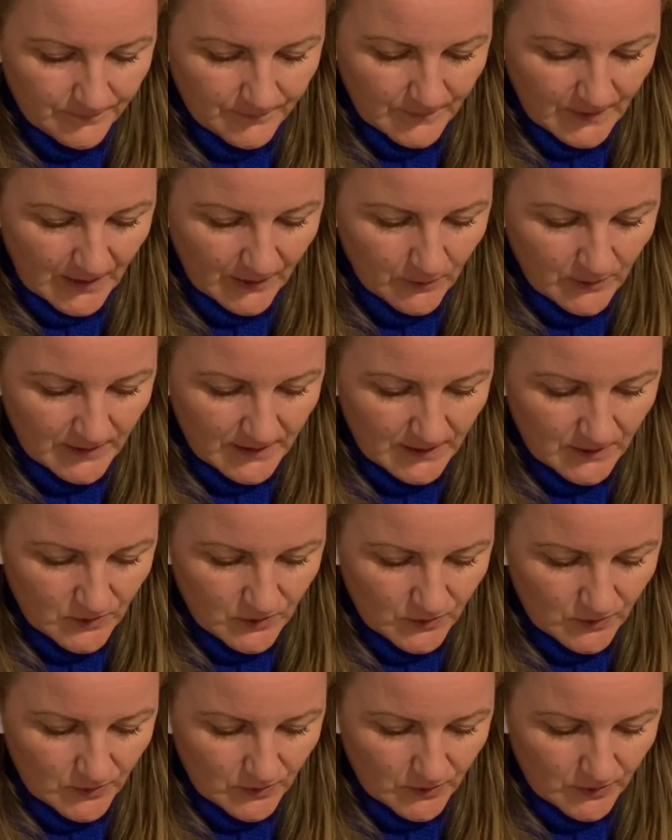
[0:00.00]
I will need
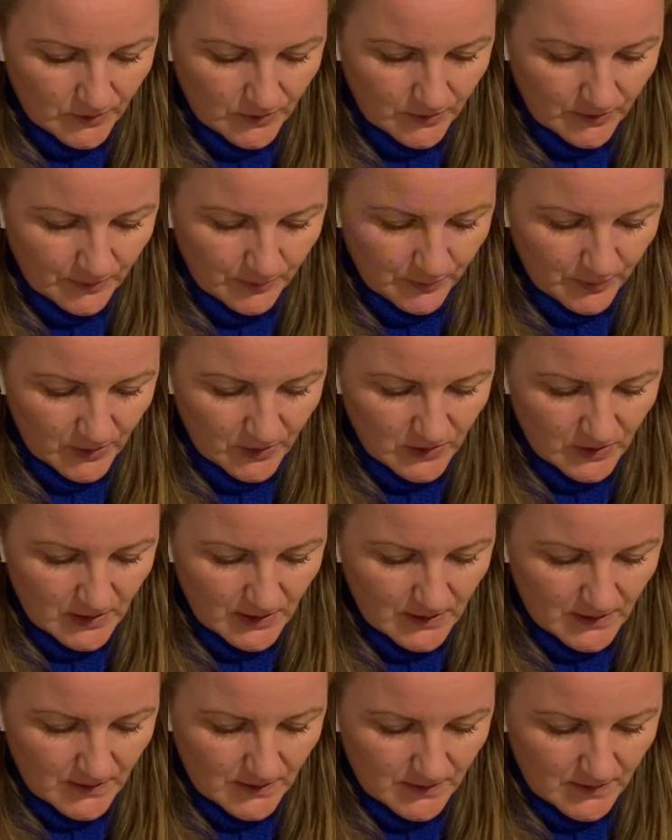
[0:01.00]
to
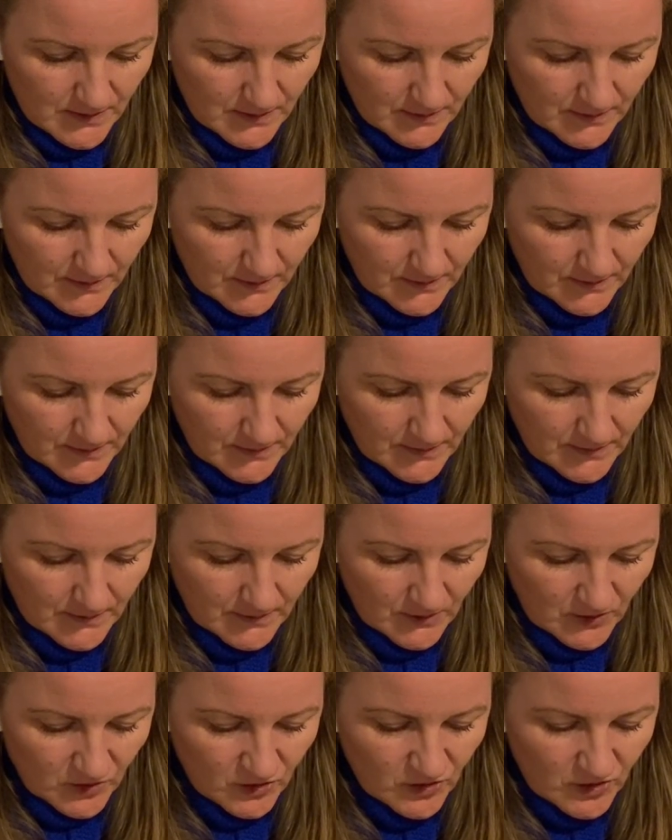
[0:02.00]
purchase
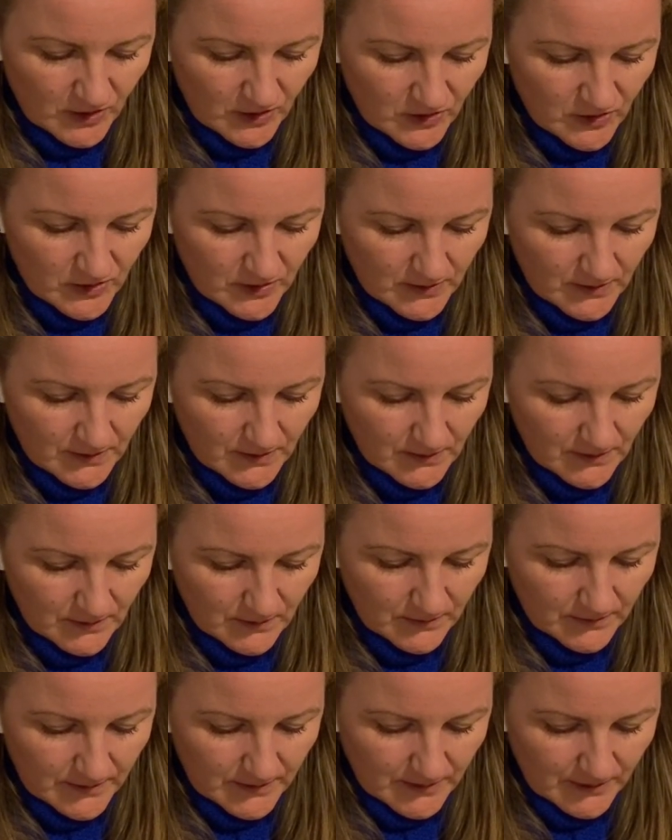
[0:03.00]
such a needle
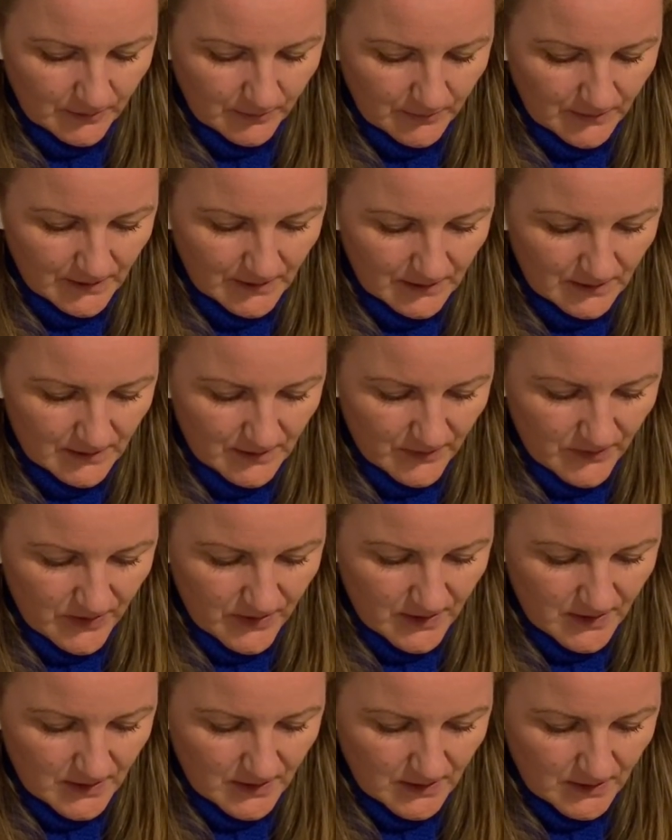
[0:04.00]
in metal. I
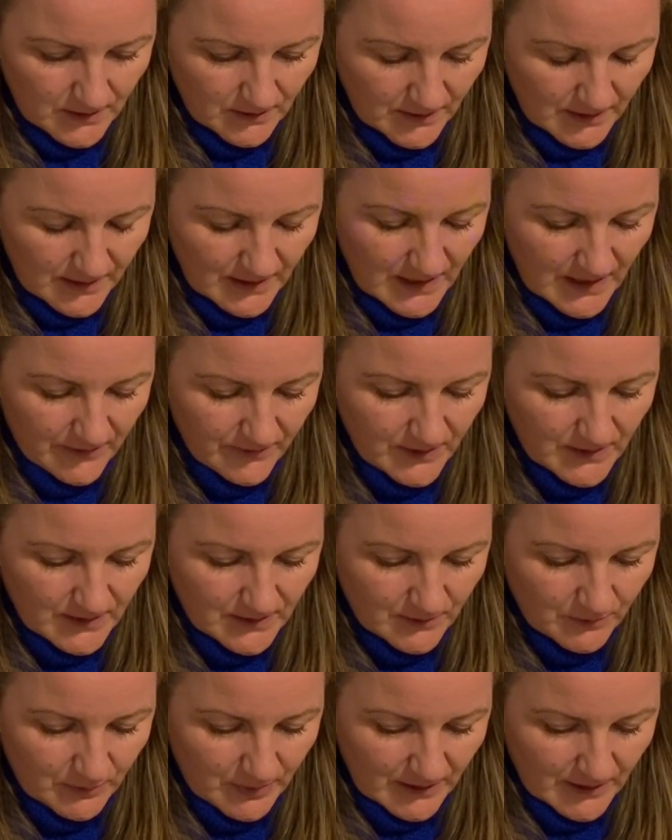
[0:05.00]
think I have it
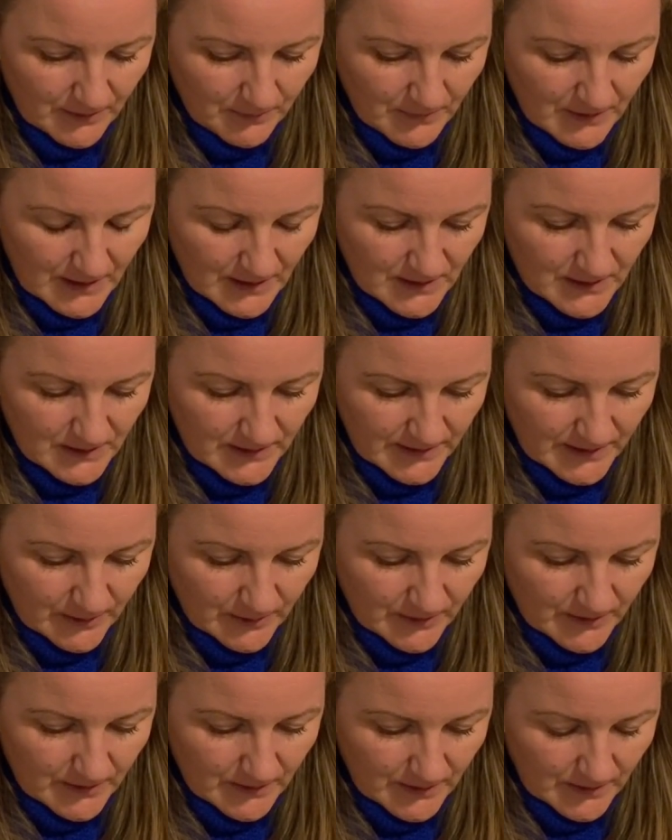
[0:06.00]
in
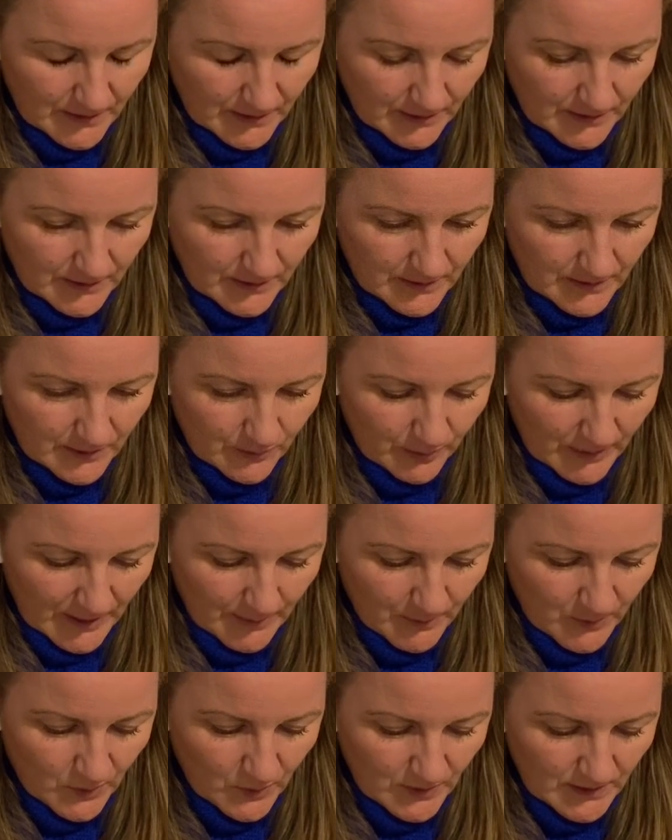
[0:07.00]

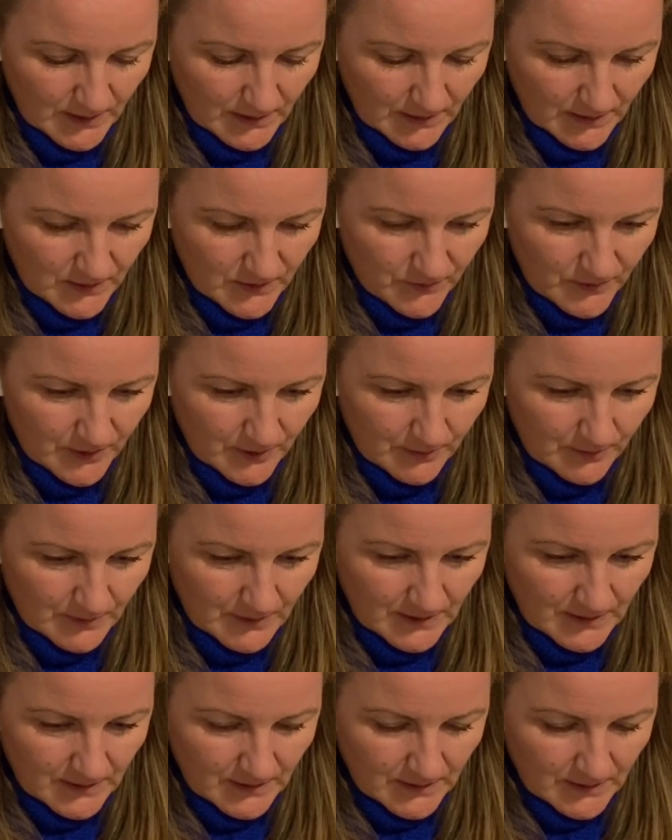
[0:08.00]
bamboo needles from
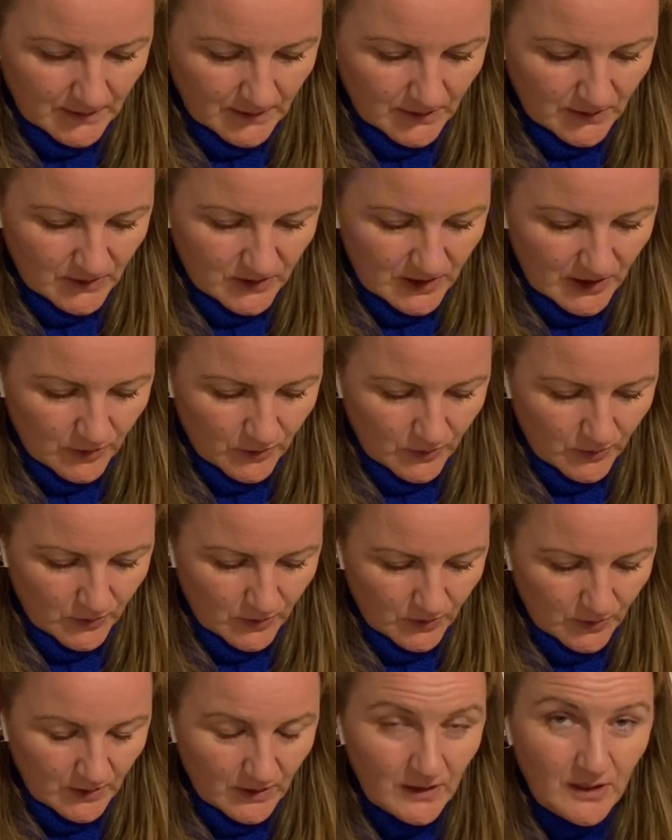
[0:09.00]

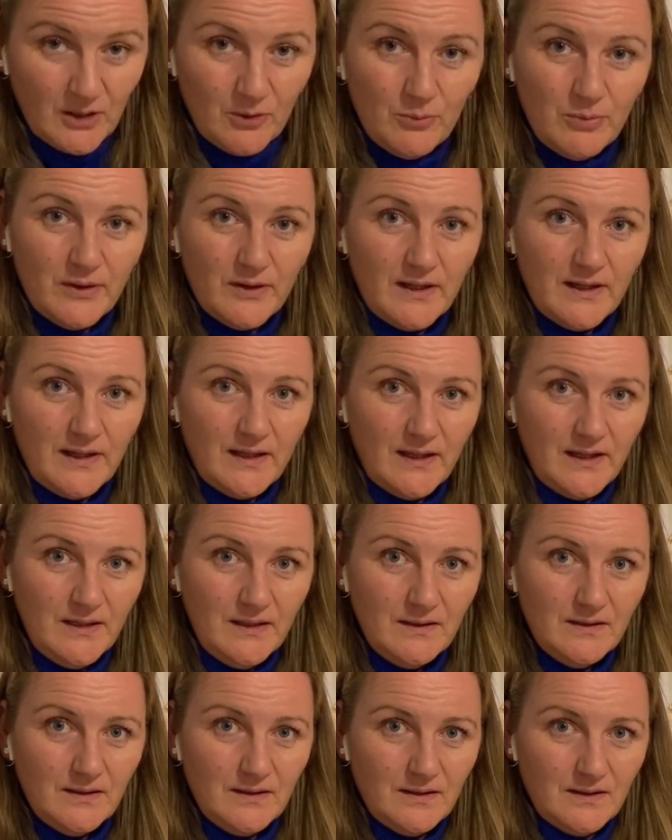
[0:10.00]
Chaogu, but I
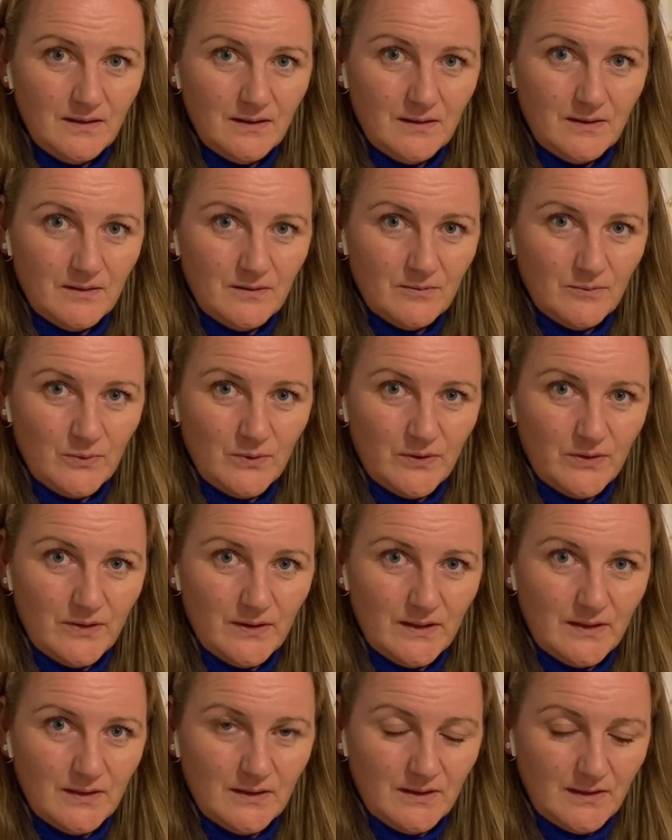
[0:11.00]
hate knitting with
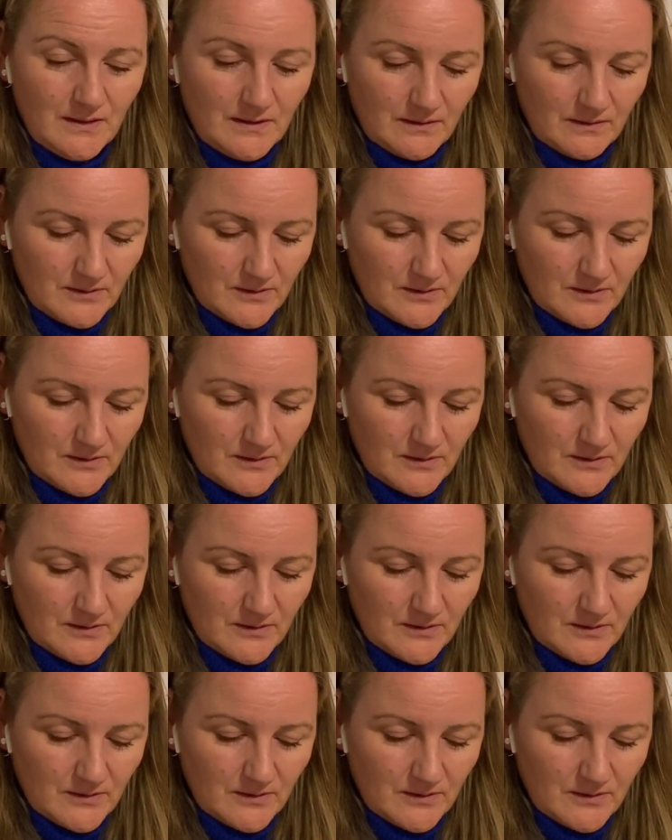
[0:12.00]
that needle.